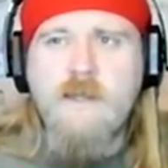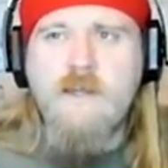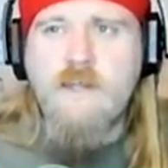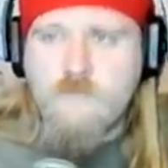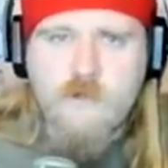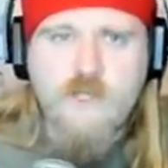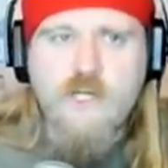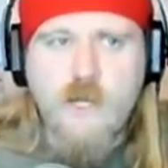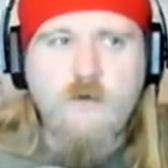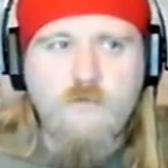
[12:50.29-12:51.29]
different
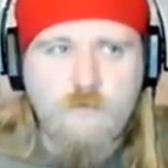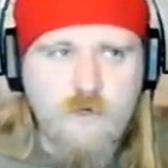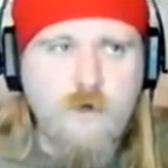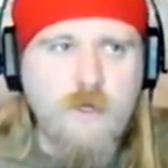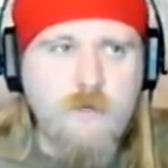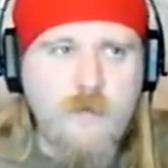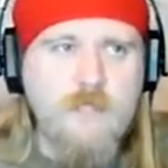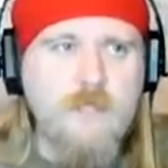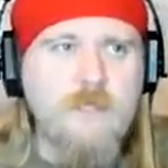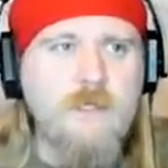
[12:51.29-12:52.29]
show from the Drunken
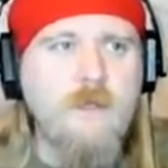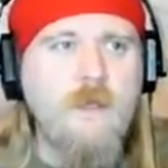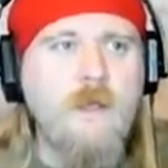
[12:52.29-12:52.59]
Peasants.